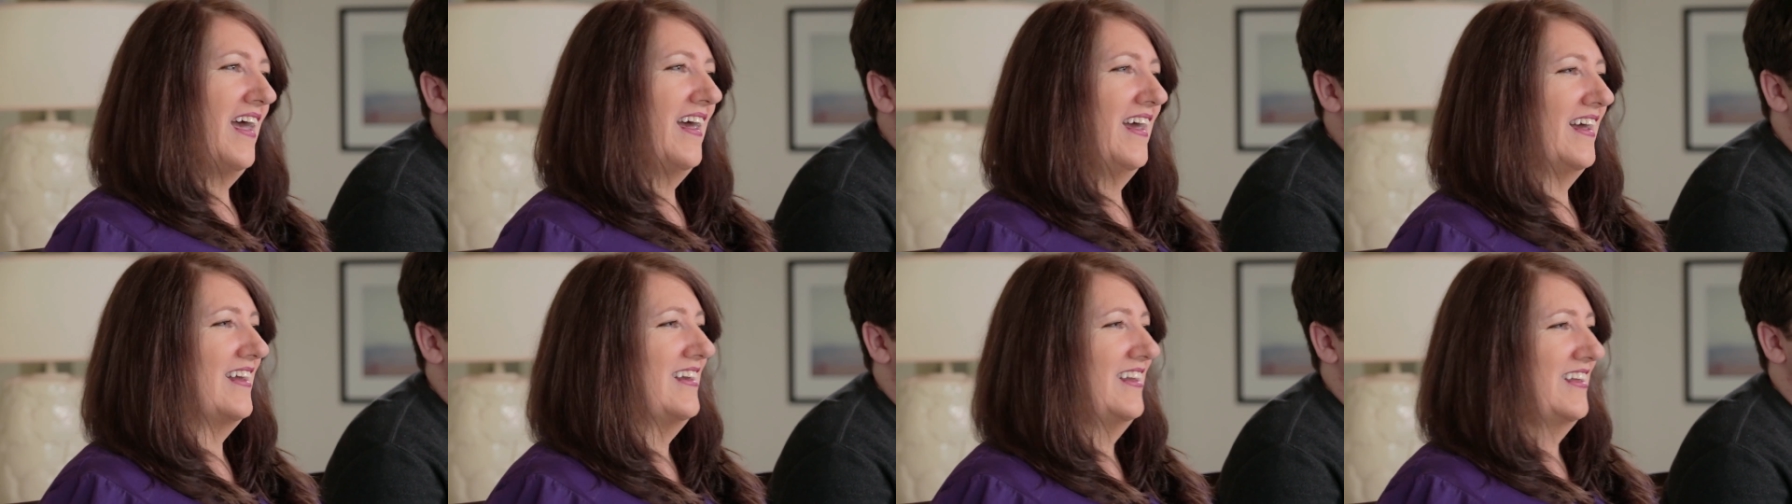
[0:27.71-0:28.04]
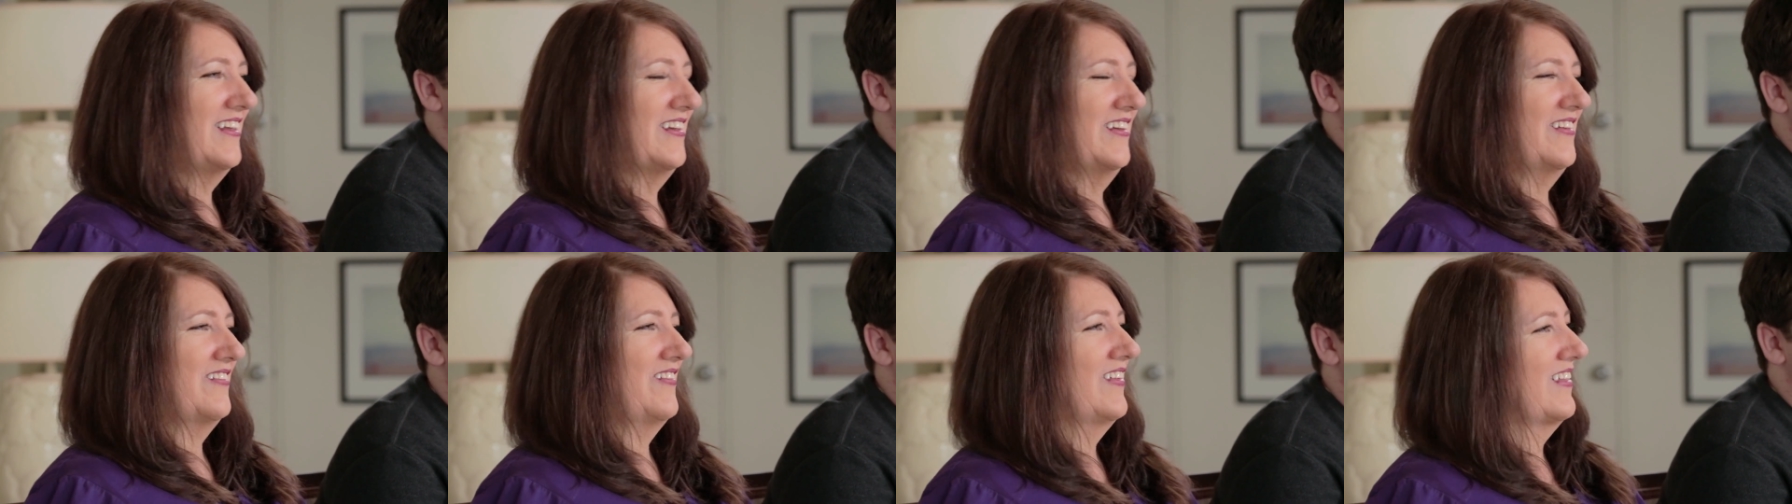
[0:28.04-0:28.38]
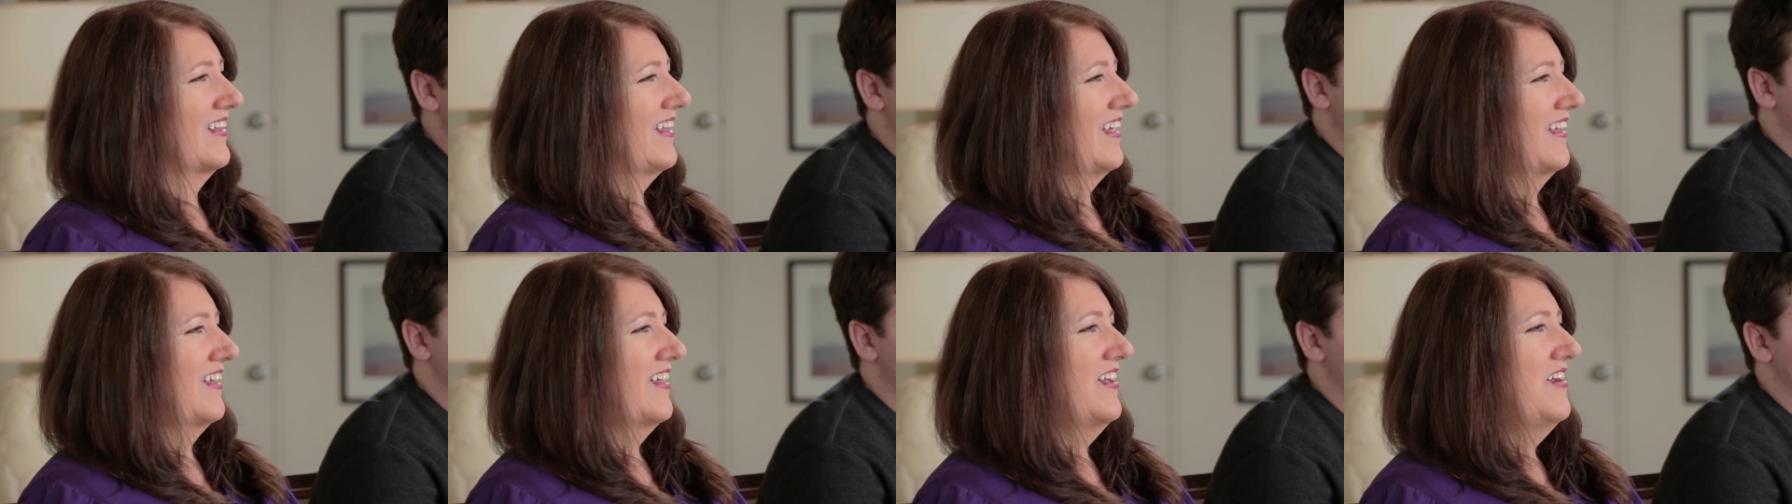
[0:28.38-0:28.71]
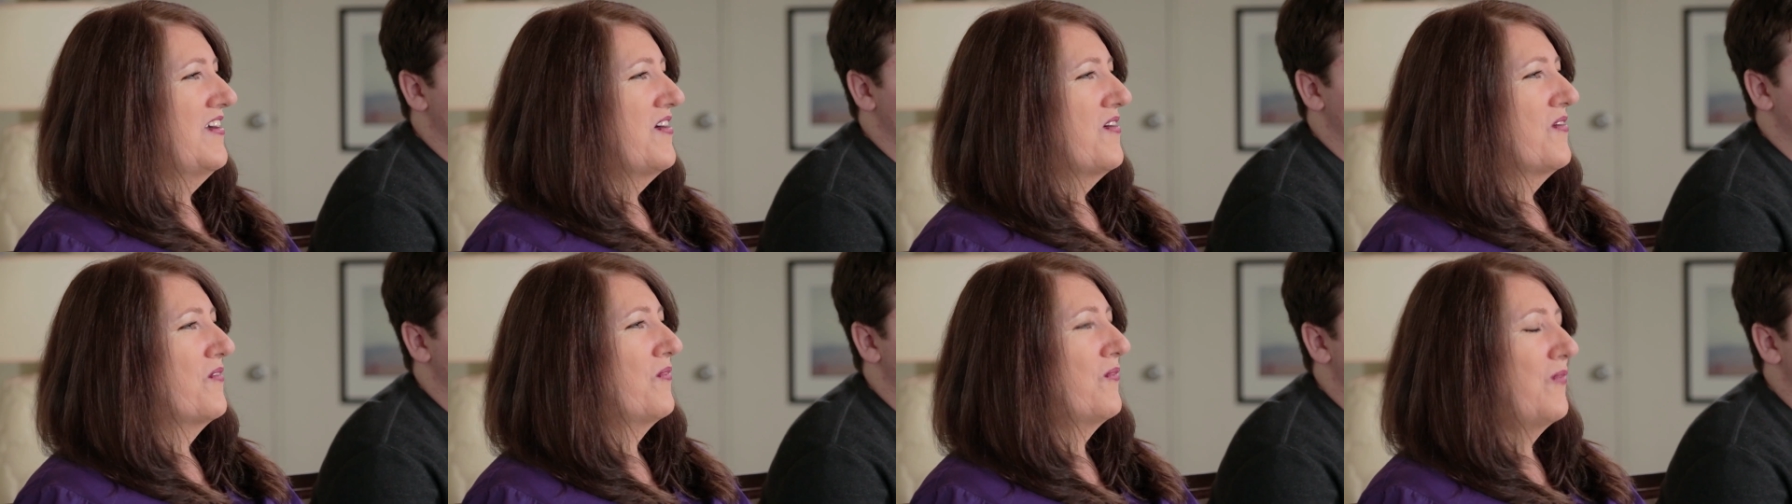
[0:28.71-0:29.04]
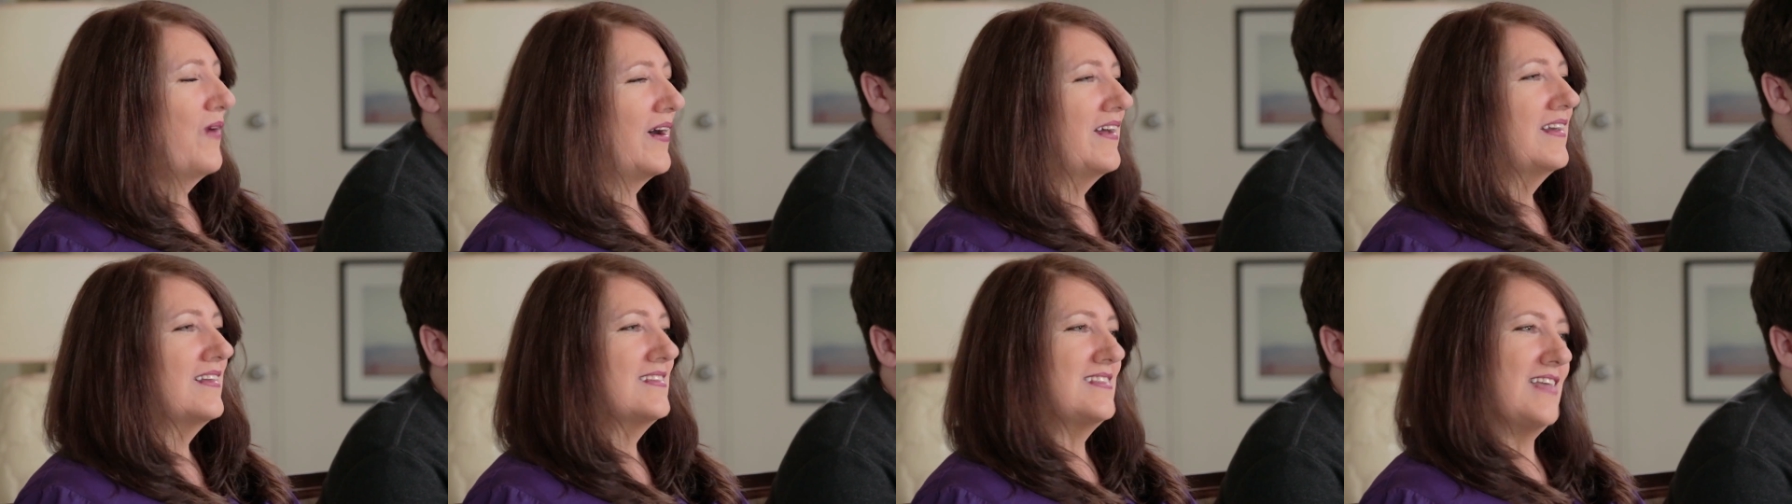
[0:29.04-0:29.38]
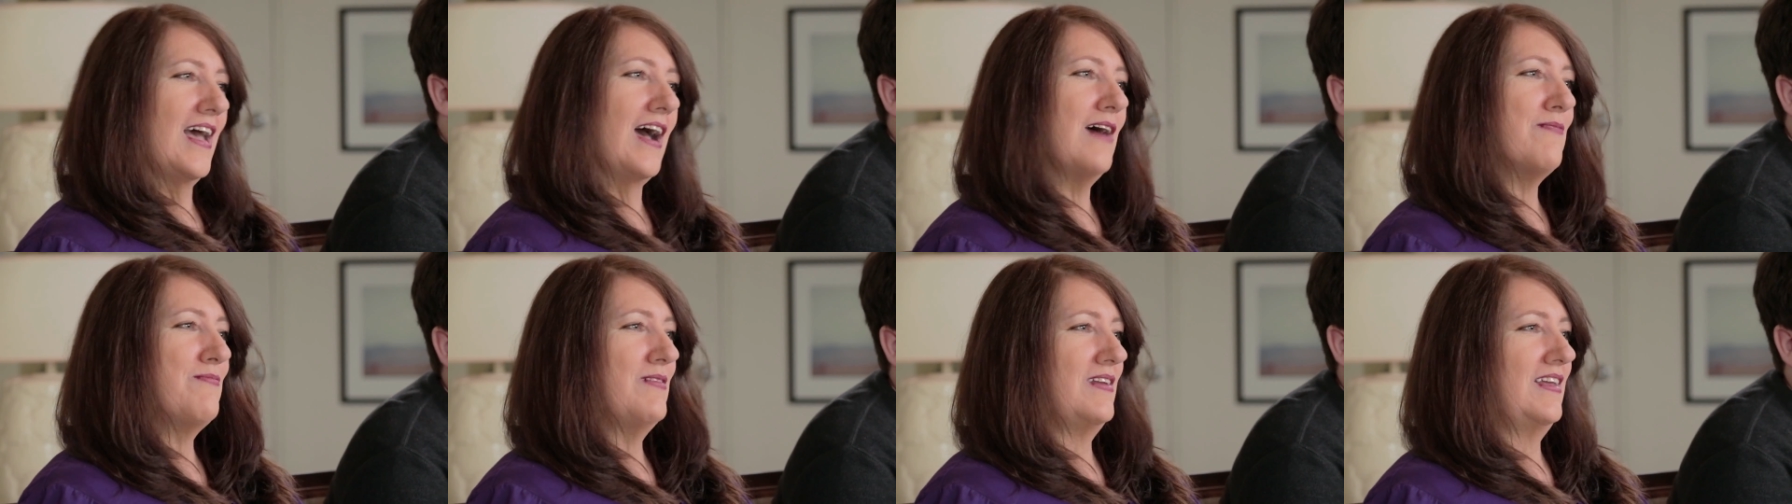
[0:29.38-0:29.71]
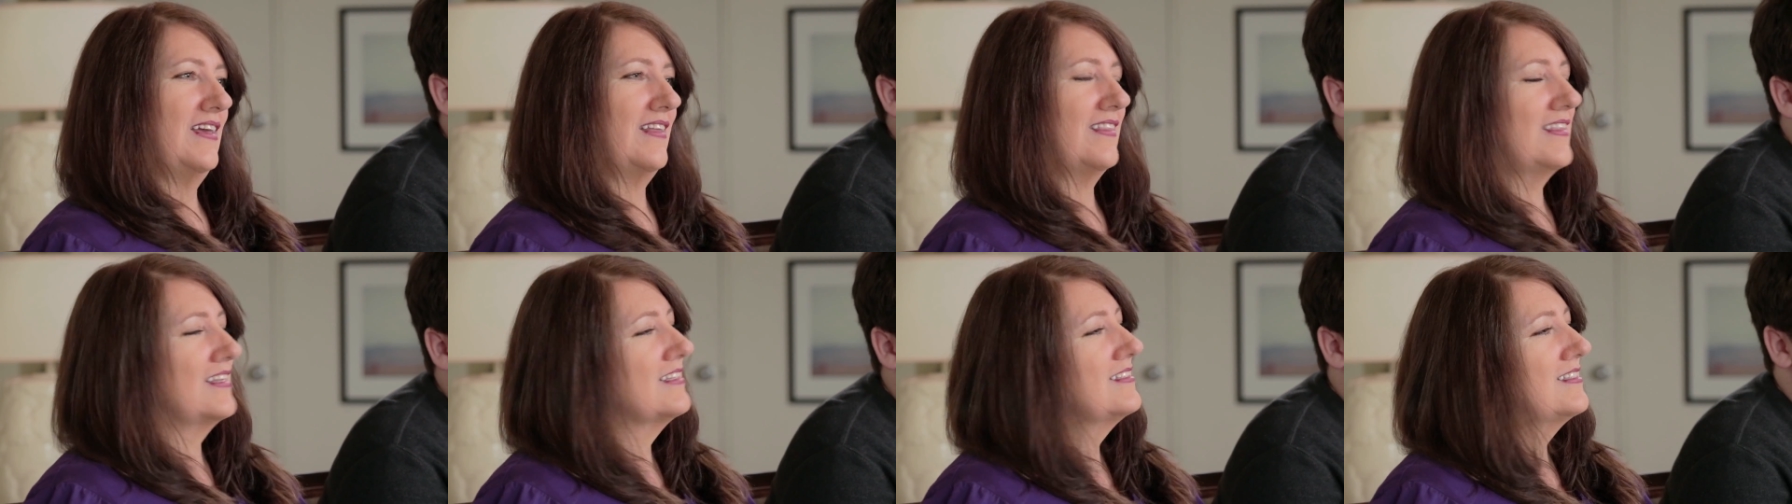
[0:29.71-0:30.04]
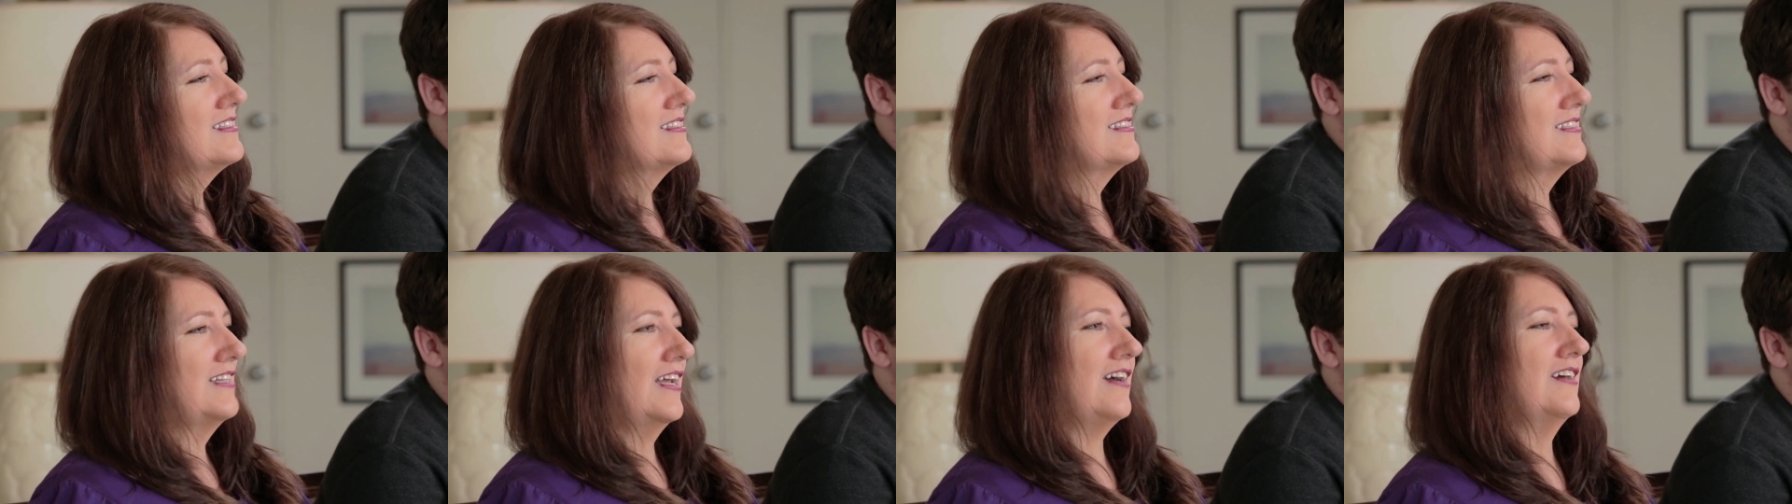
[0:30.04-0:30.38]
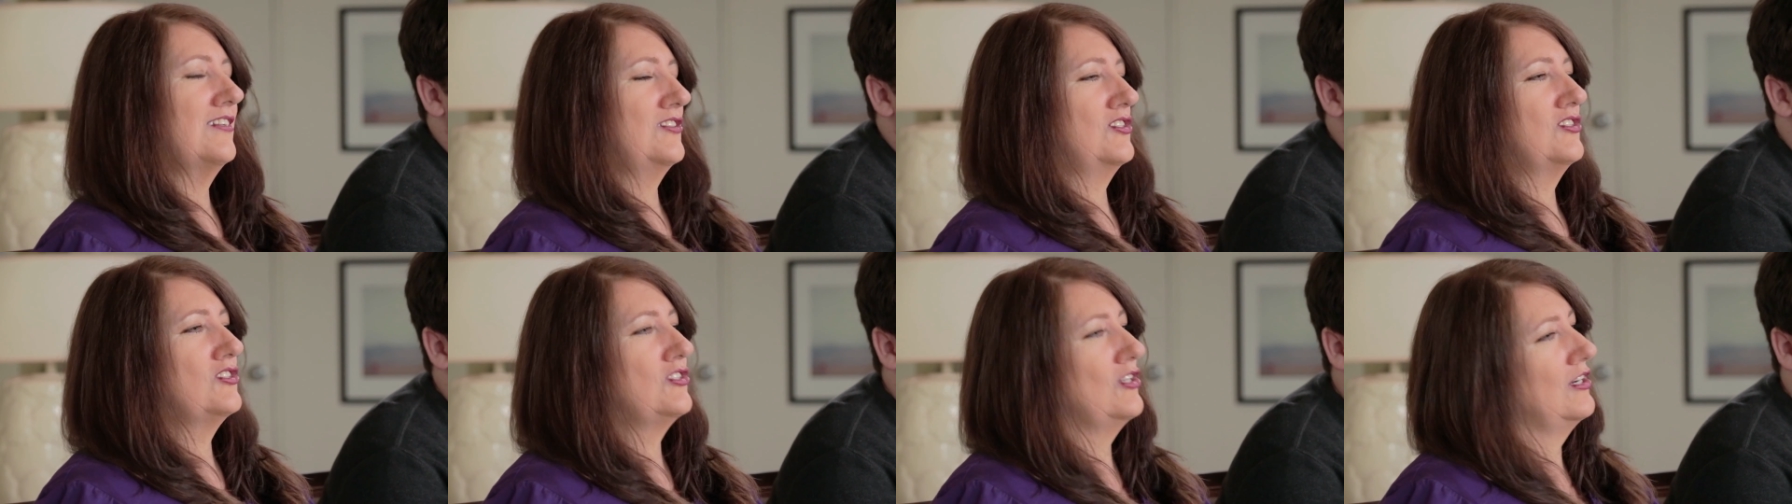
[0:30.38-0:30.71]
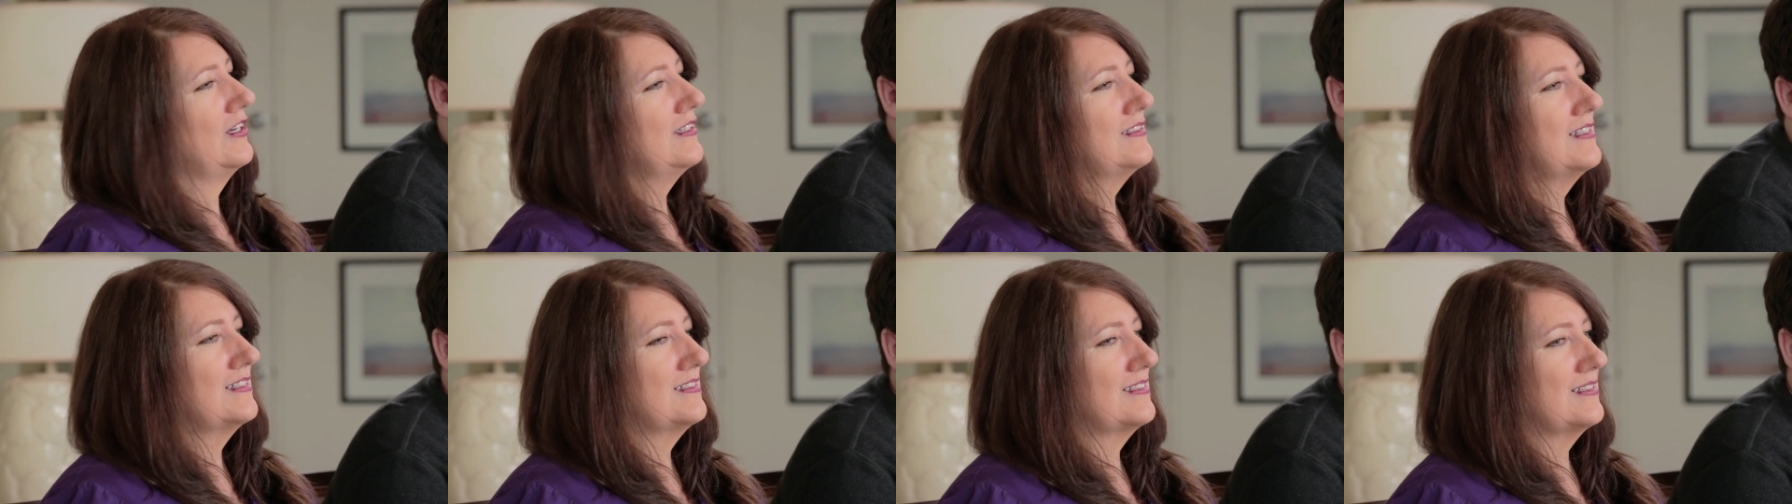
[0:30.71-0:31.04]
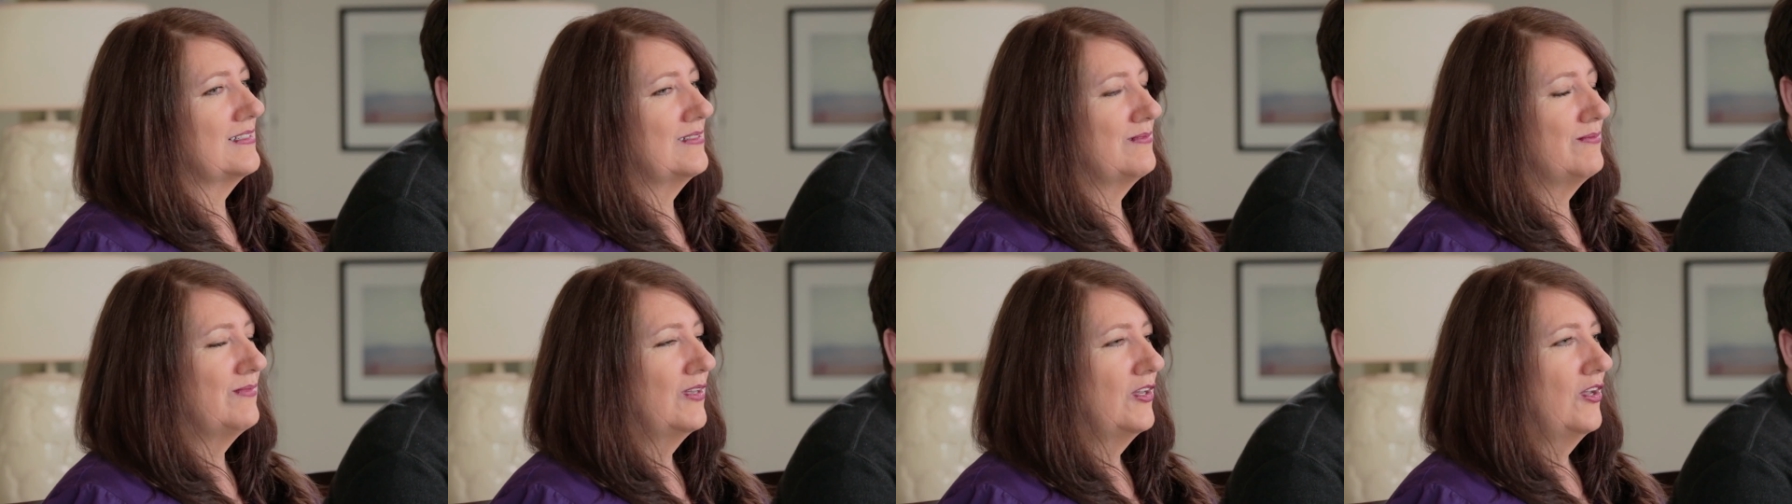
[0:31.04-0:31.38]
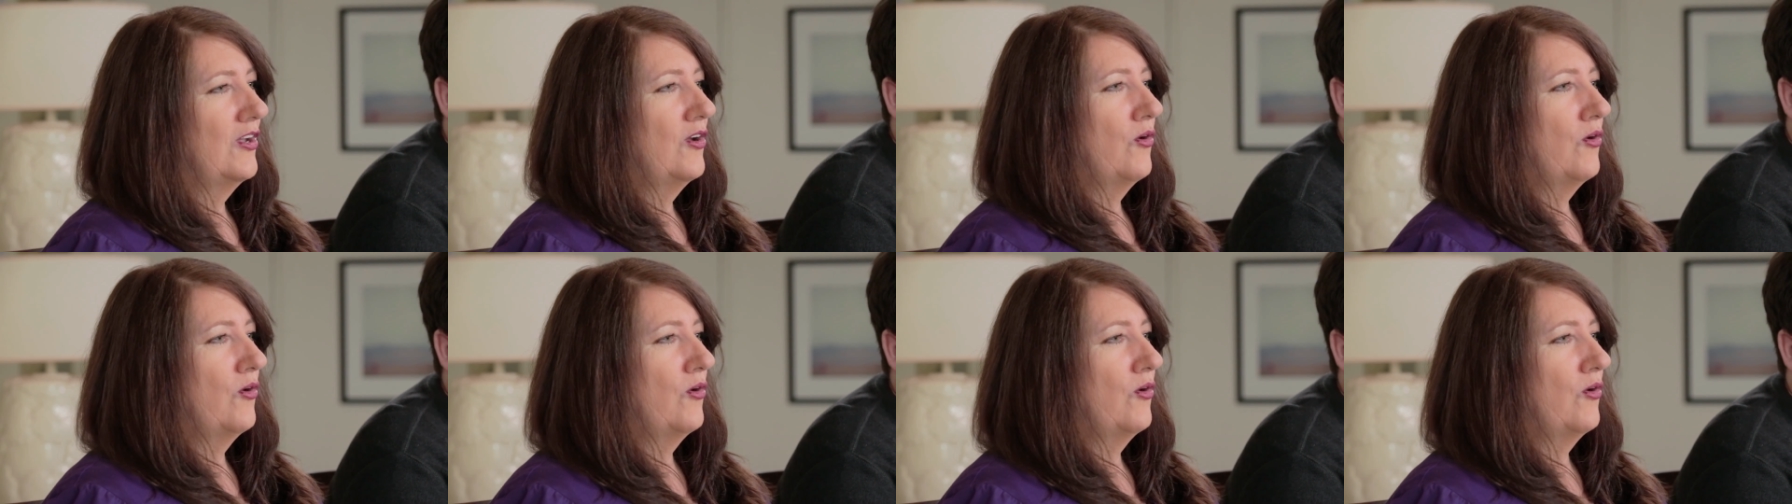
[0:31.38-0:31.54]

And he'd be like, "What is happening? This is not just autism.